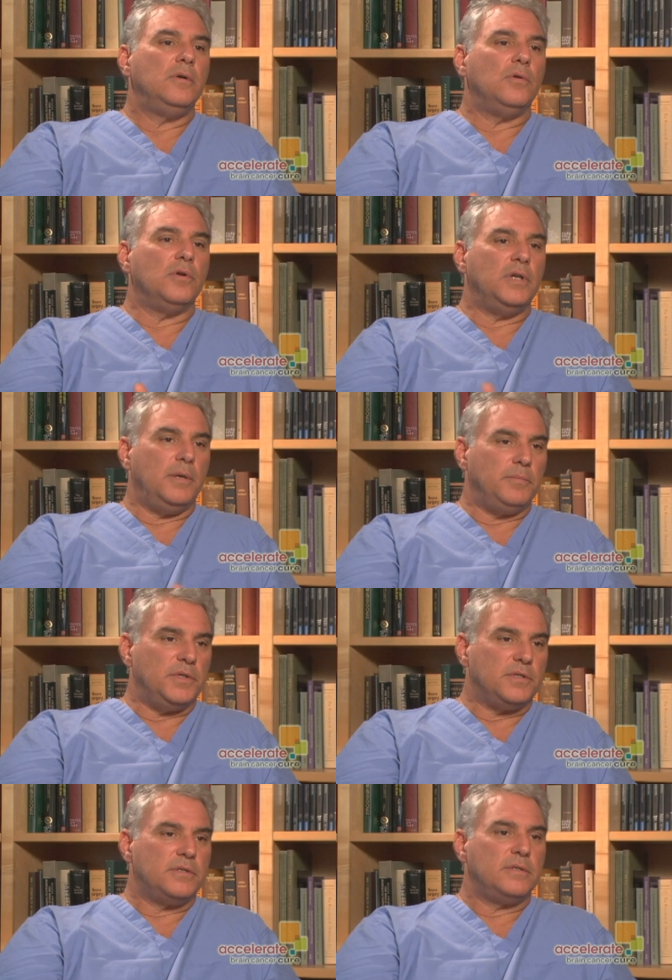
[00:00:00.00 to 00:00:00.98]
or
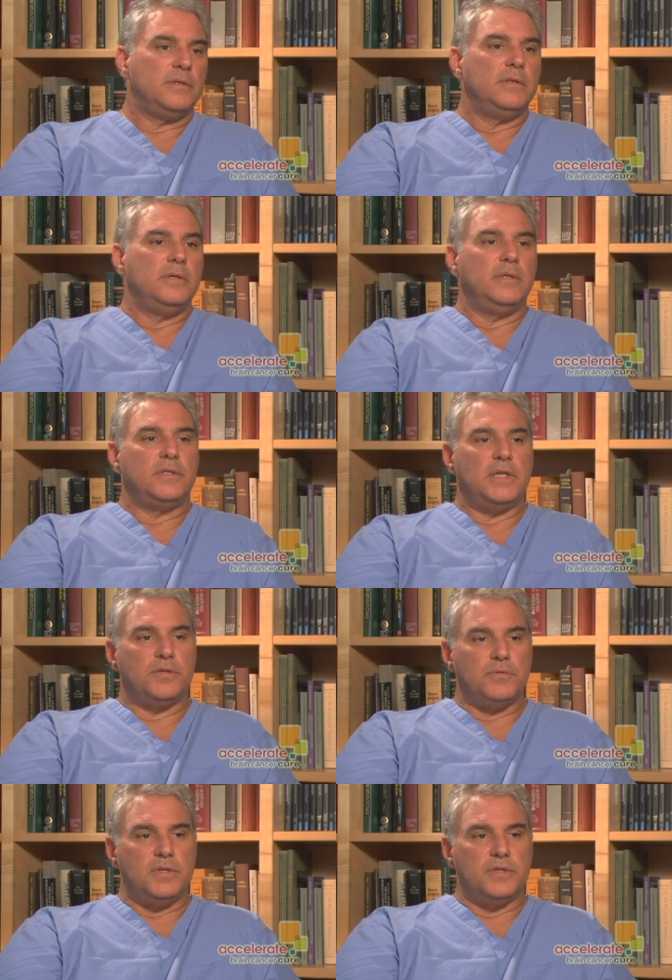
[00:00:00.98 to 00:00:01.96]
numbness,
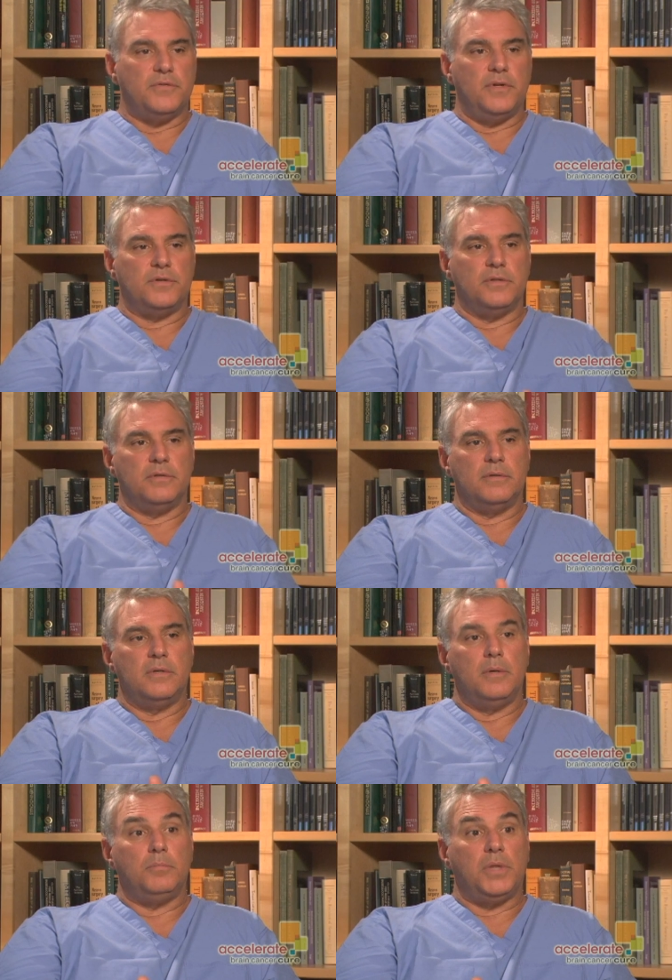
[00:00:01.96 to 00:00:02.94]
sensory dysfunction,
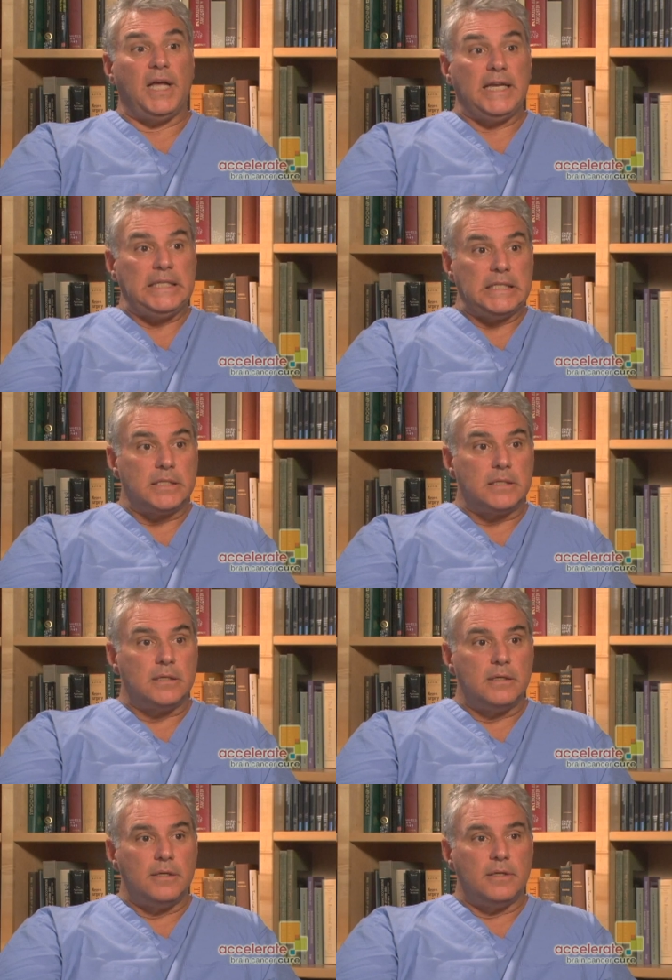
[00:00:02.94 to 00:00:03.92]

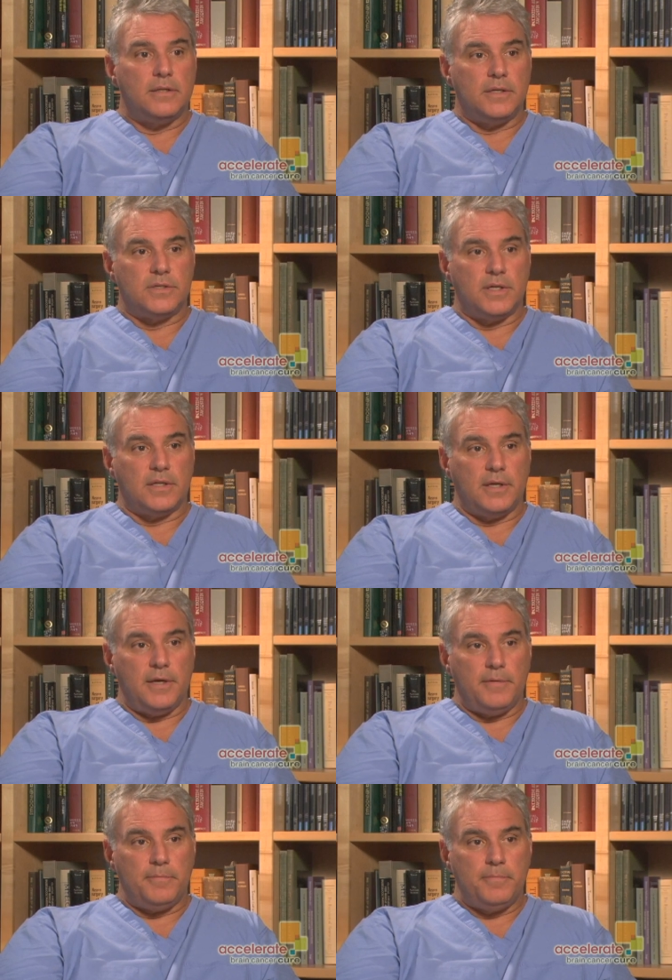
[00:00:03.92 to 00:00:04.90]
blindness, things like
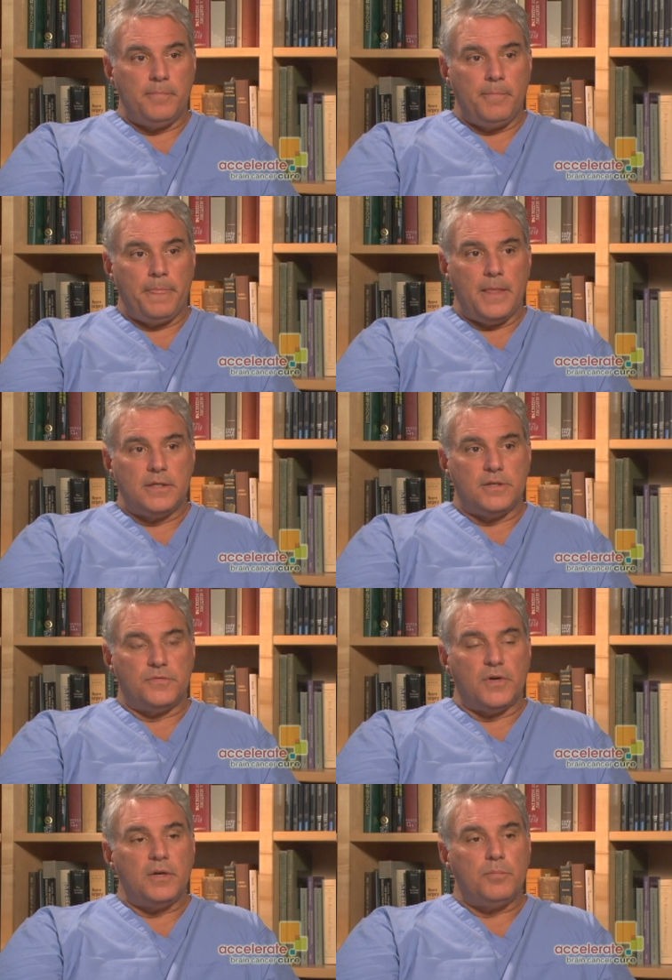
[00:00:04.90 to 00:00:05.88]
that. So it's
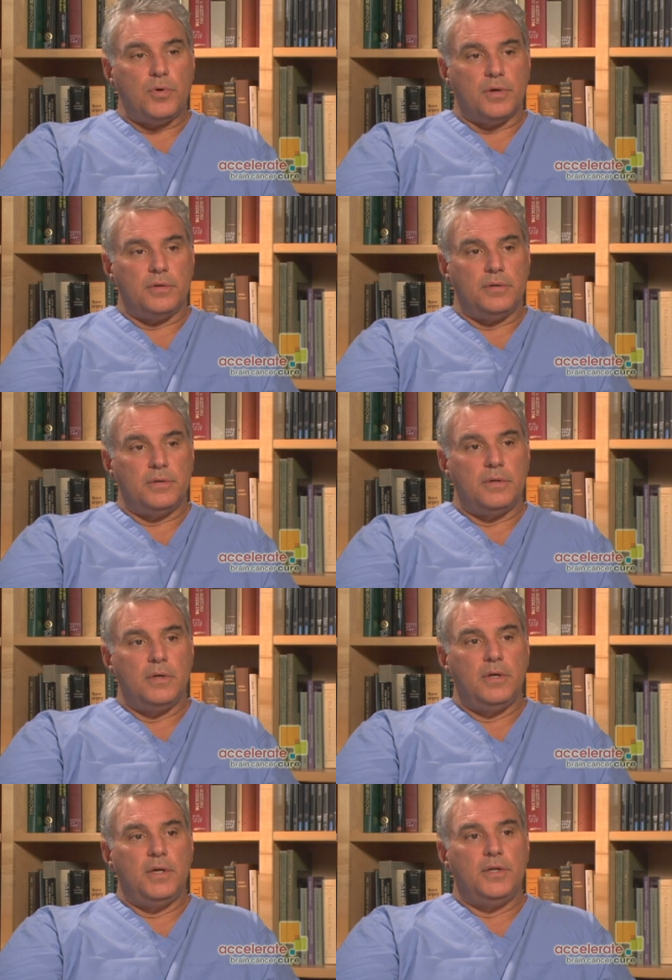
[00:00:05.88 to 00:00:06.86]
very important
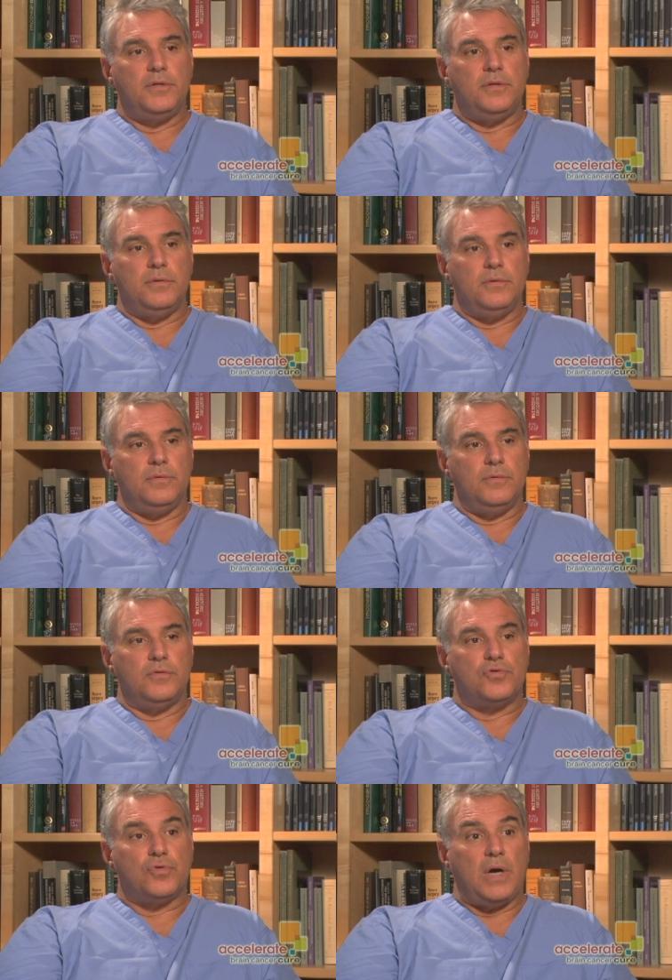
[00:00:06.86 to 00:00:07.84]
to
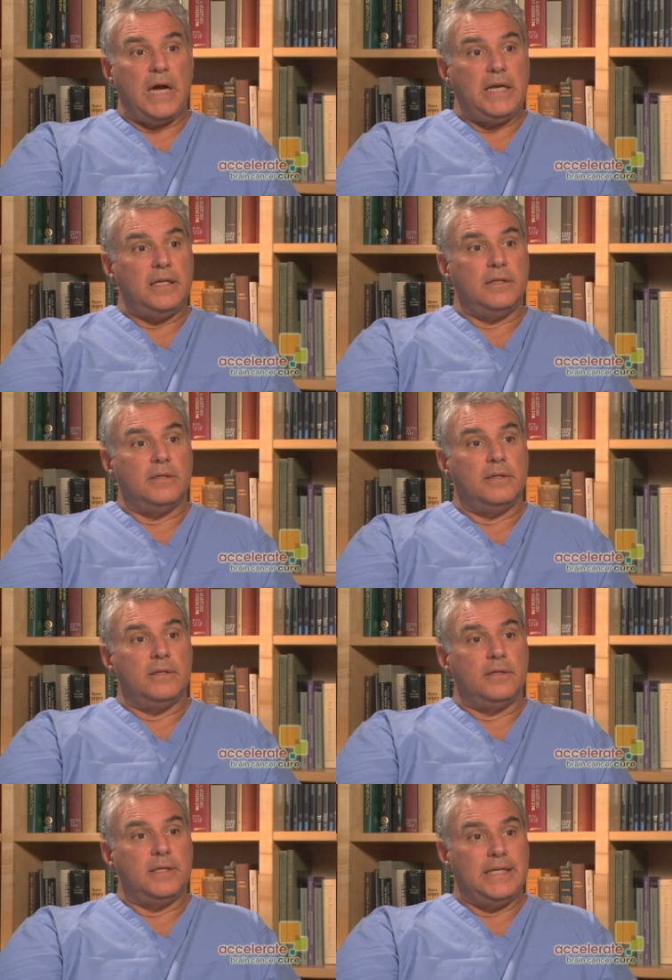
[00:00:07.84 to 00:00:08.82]
try to
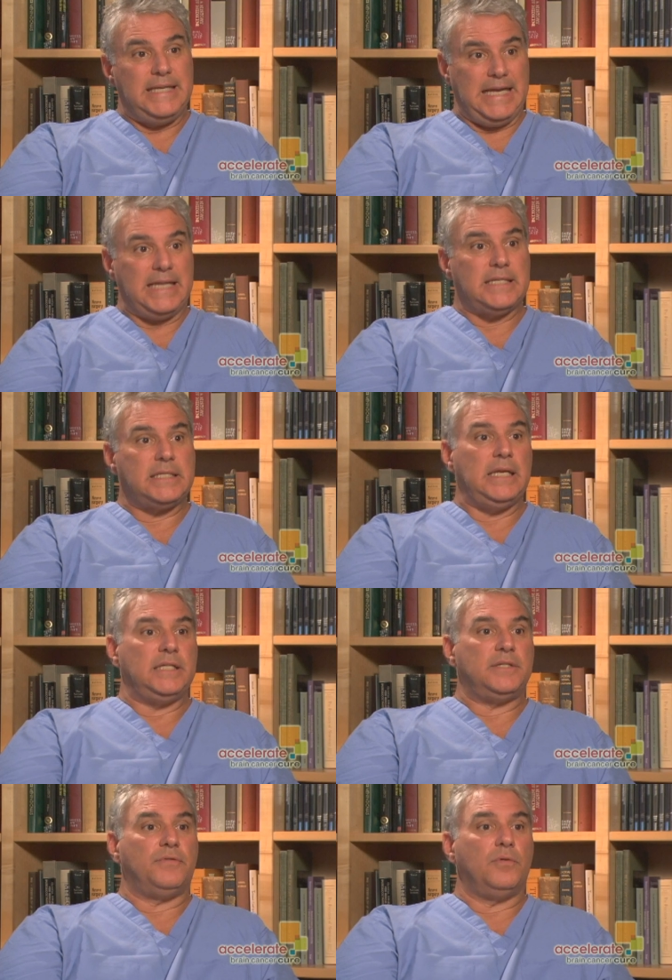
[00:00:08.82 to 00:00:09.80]
get a
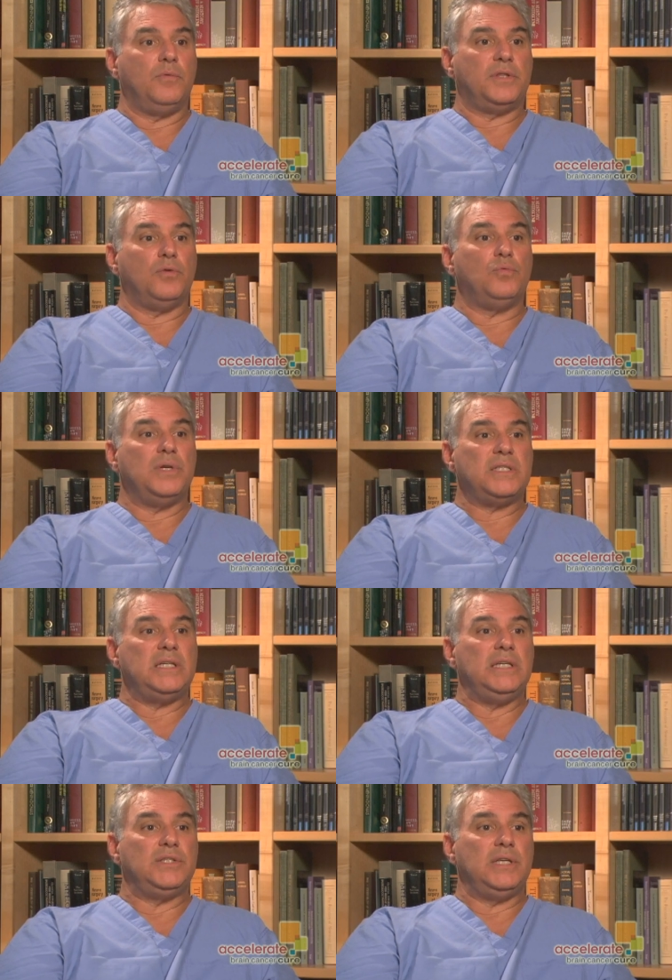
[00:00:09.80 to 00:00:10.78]
sense for what the
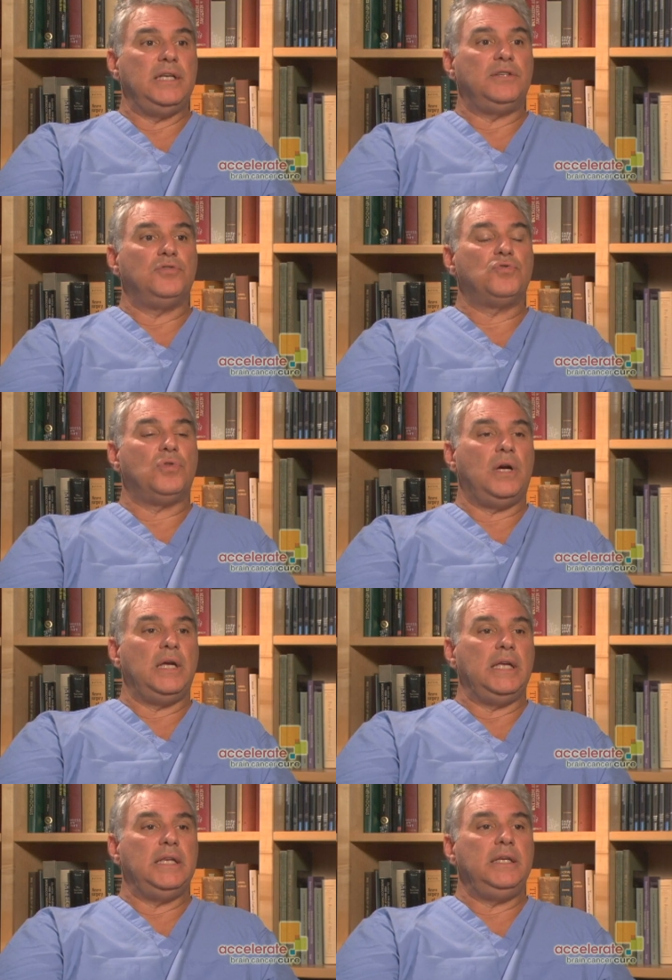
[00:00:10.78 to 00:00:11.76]
risk is and to
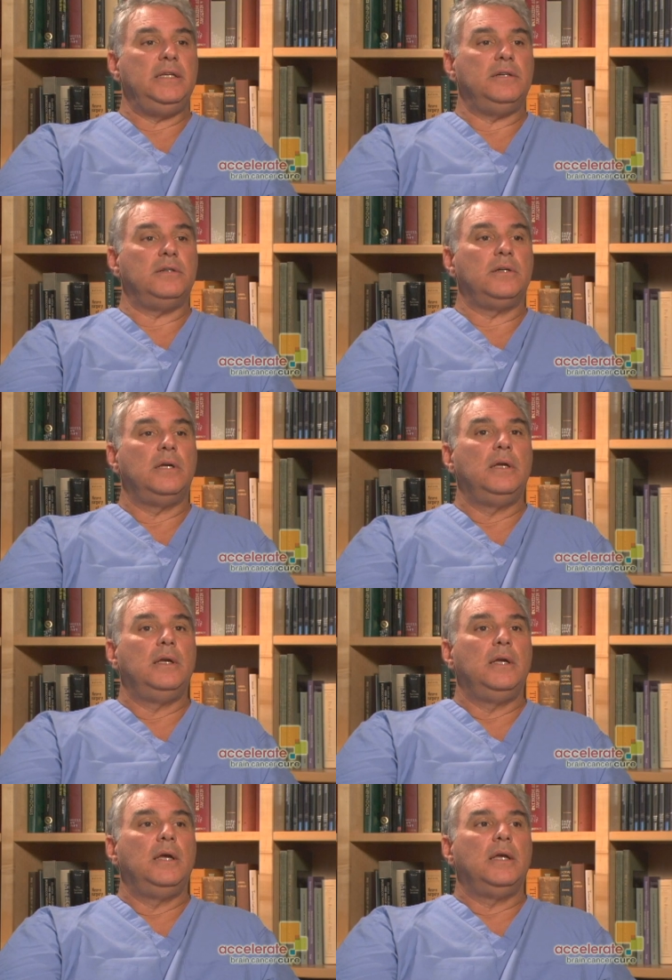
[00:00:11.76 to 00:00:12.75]
try and hear
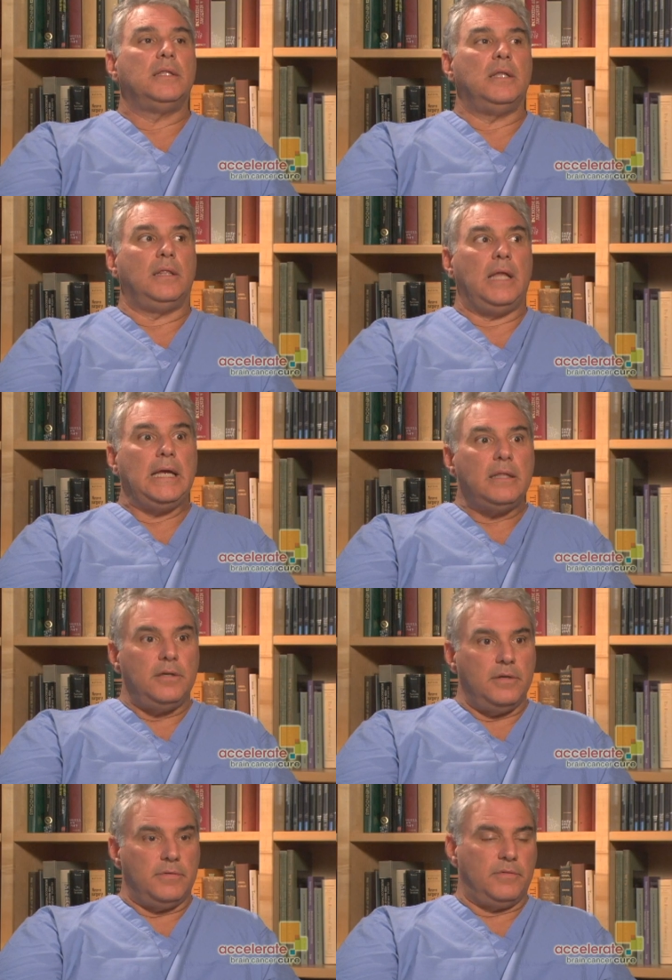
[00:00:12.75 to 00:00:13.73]
the
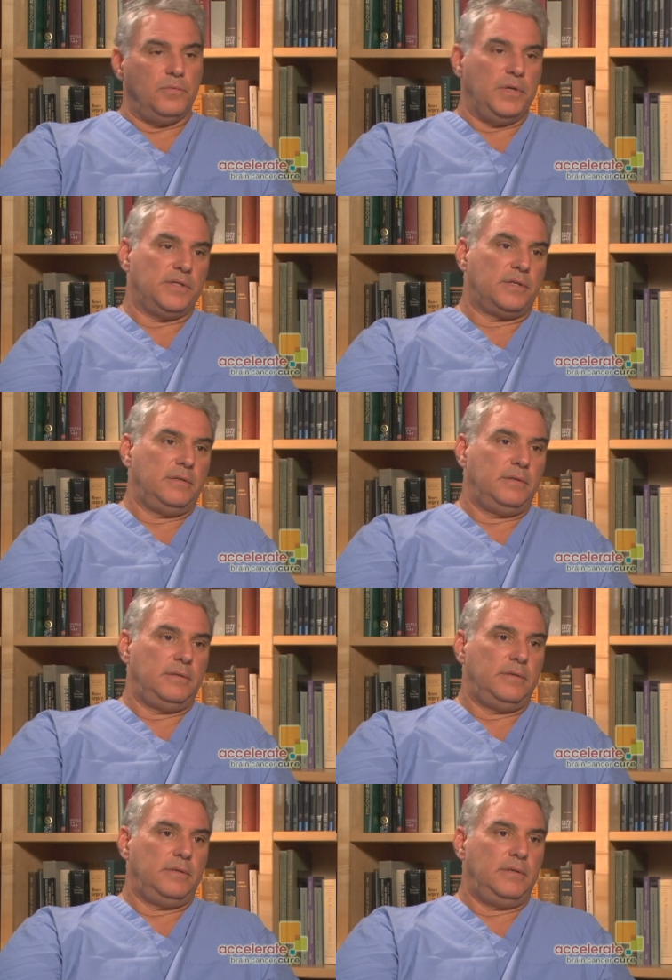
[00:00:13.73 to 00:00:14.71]
likelihood of the risk.
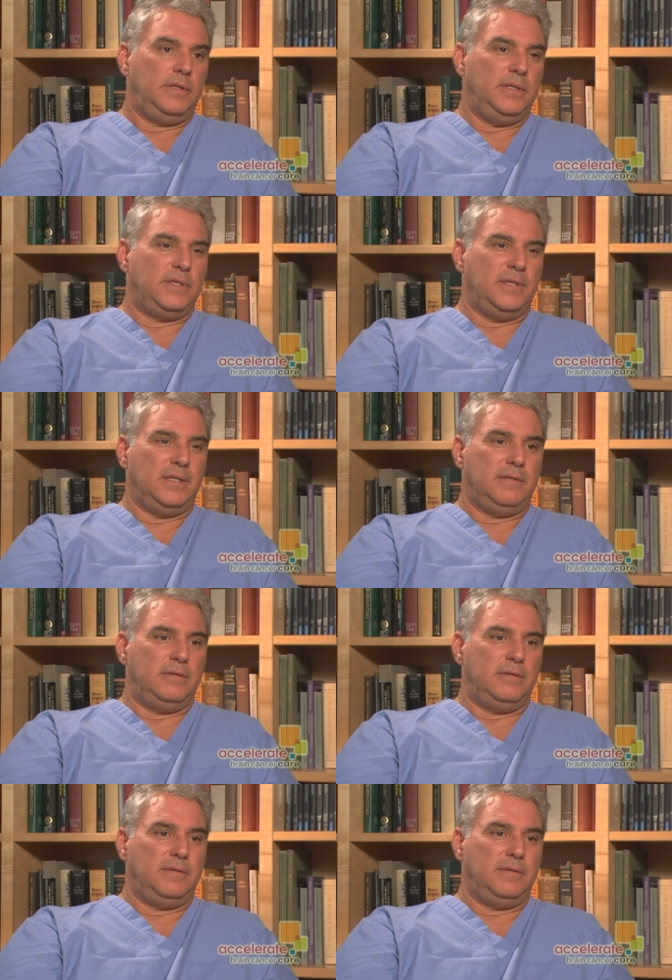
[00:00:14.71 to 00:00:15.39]
Is it